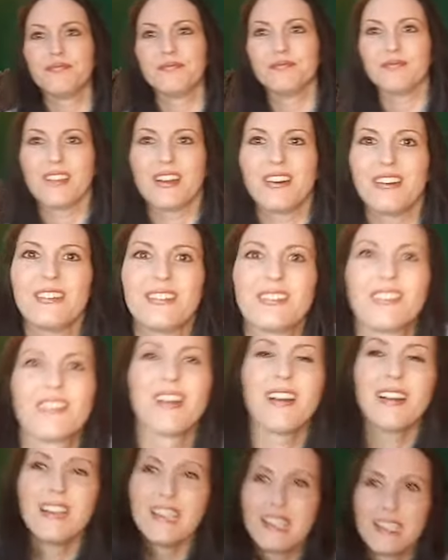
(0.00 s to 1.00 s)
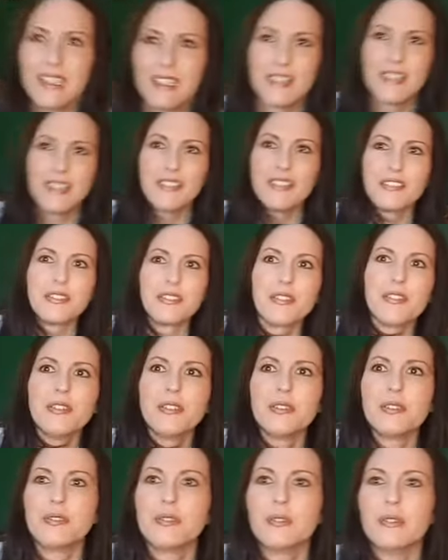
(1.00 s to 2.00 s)
Alrighty,
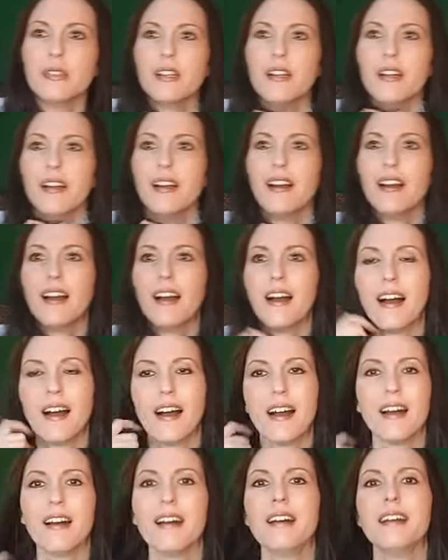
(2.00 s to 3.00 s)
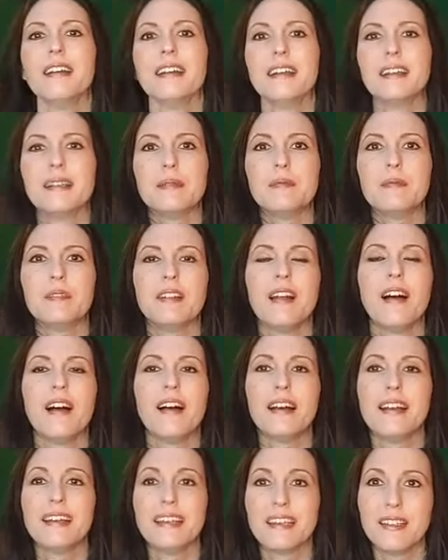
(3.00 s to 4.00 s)
so I am
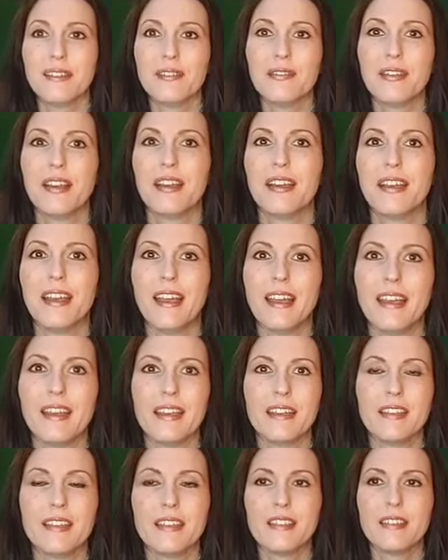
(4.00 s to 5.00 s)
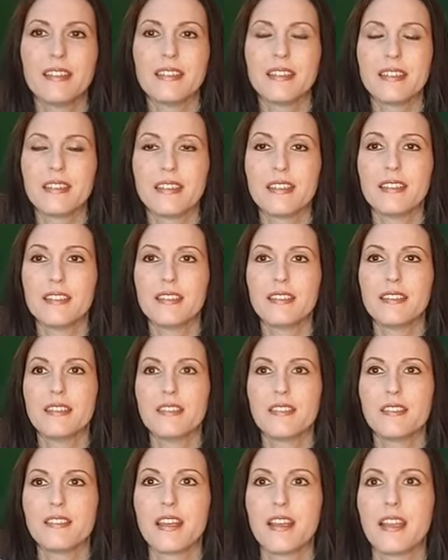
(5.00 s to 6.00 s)
live and it
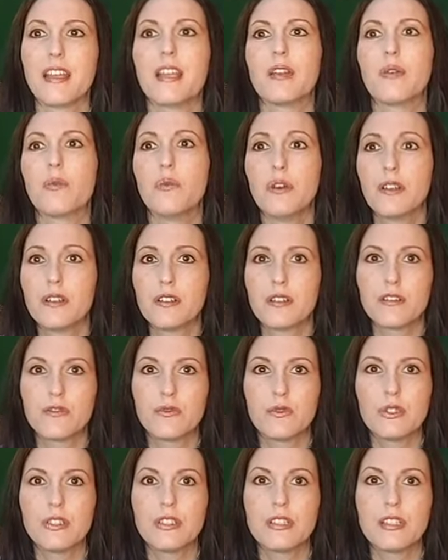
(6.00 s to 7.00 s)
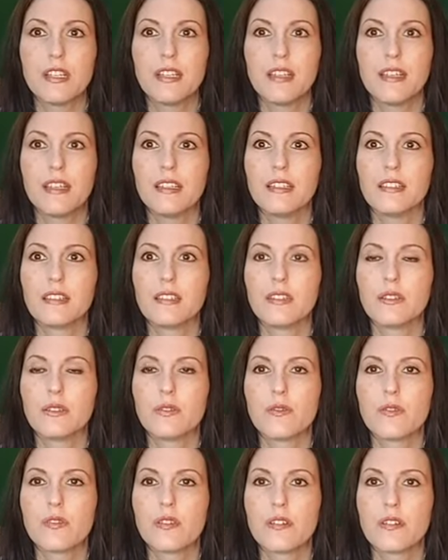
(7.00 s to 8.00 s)
is a wonderful day in the
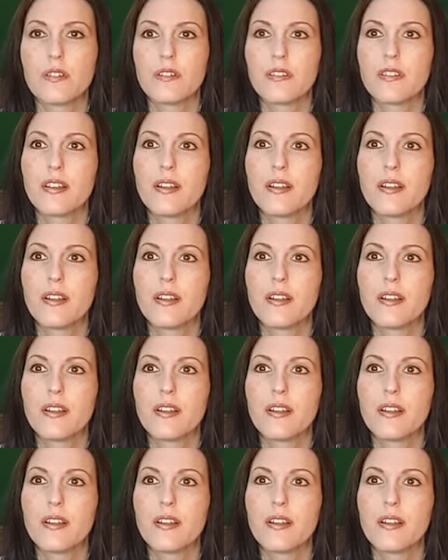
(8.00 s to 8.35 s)
Lord.